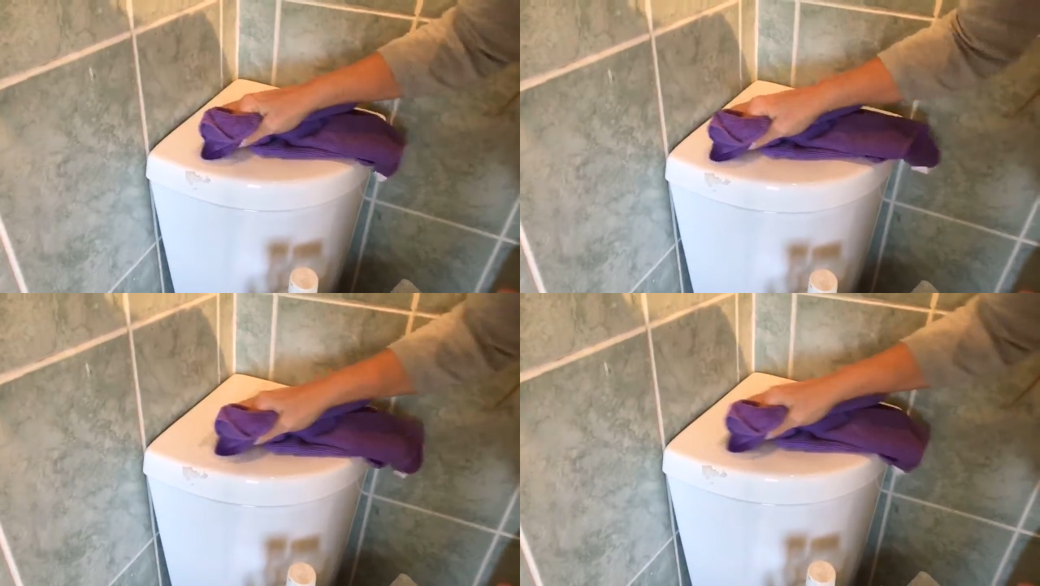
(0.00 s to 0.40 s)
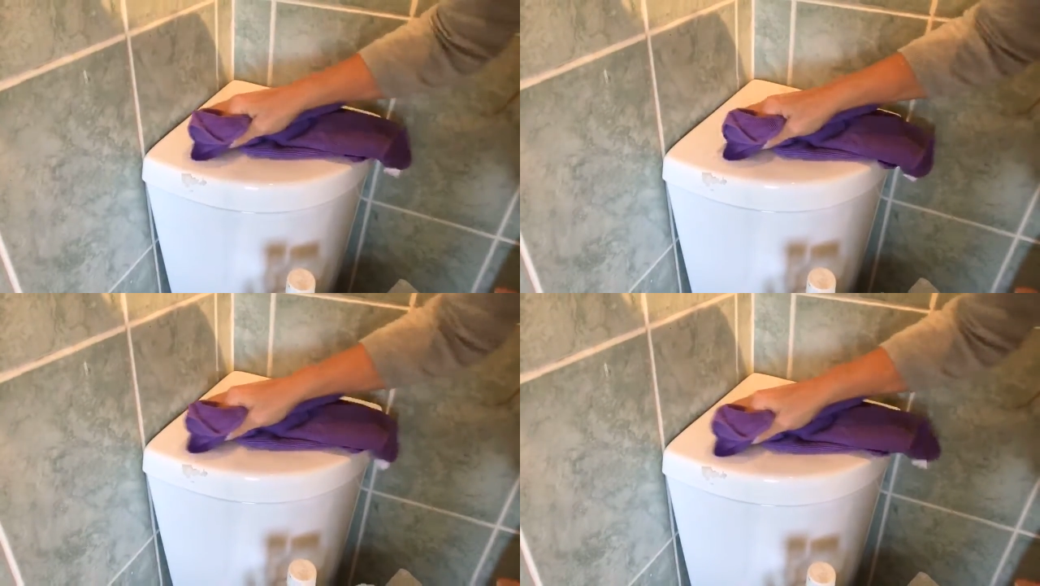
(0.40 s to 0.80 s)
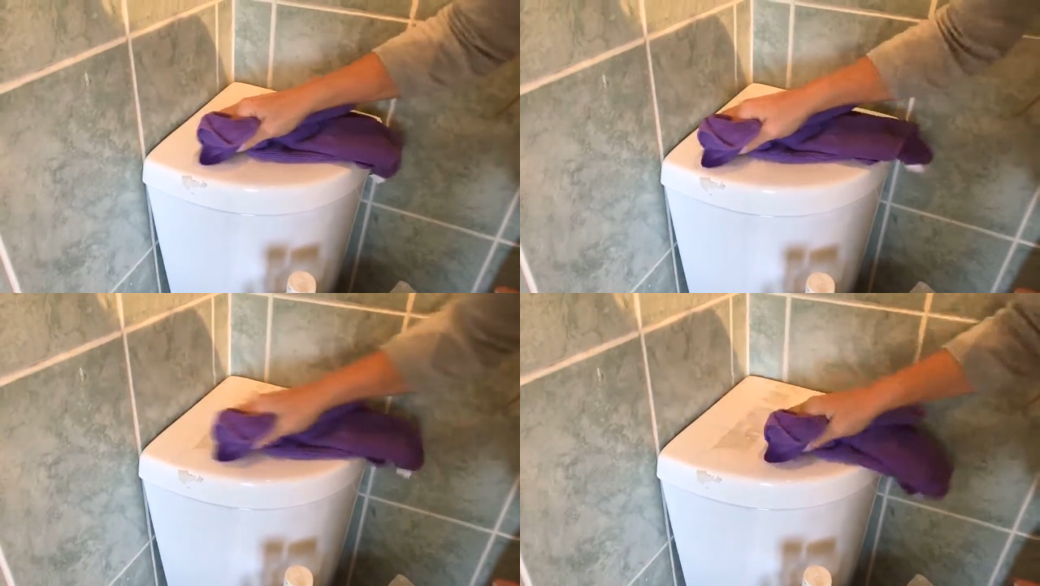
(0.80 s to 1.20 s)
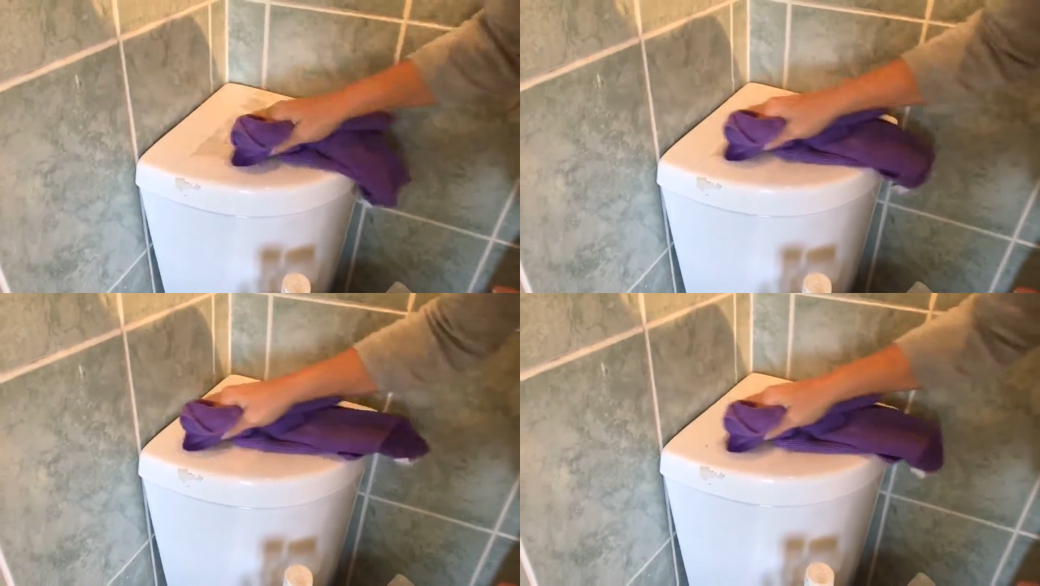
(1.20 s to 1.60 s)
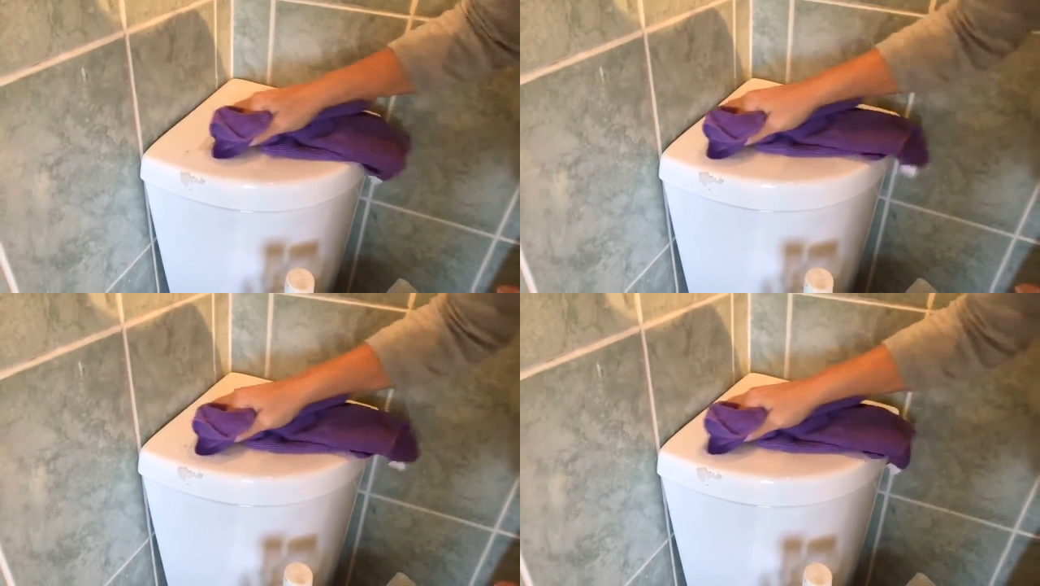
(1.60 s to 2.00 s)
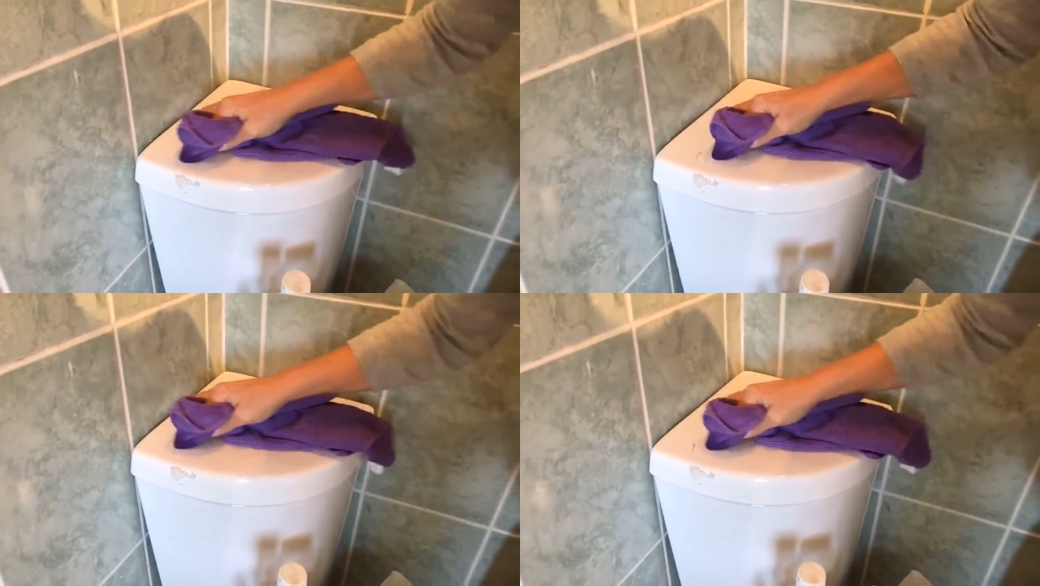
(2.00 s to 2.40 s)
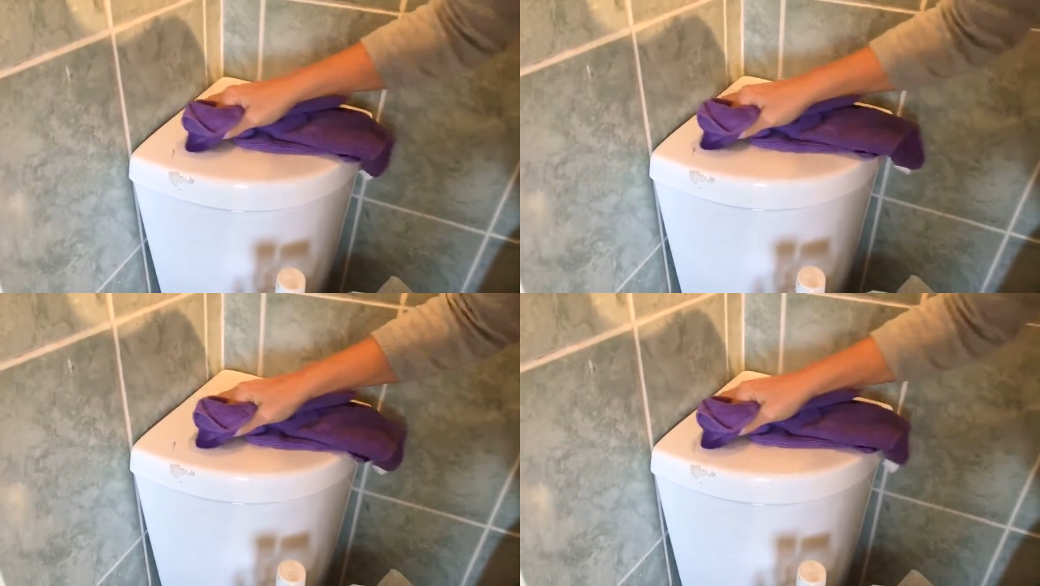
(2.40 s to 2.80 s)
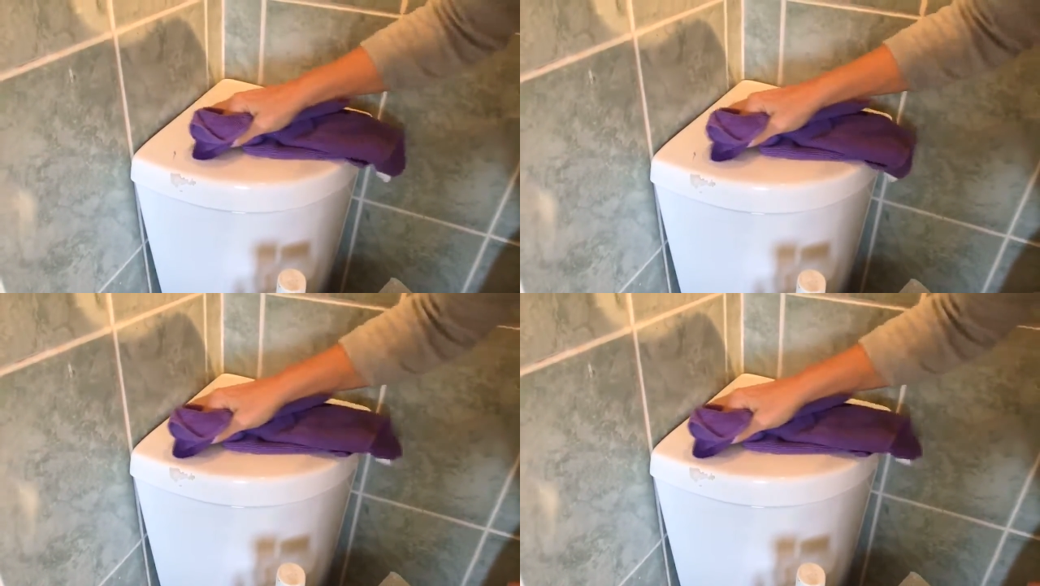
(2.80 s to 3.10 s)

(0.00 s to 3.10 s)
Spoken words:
[unreadable: no face in view]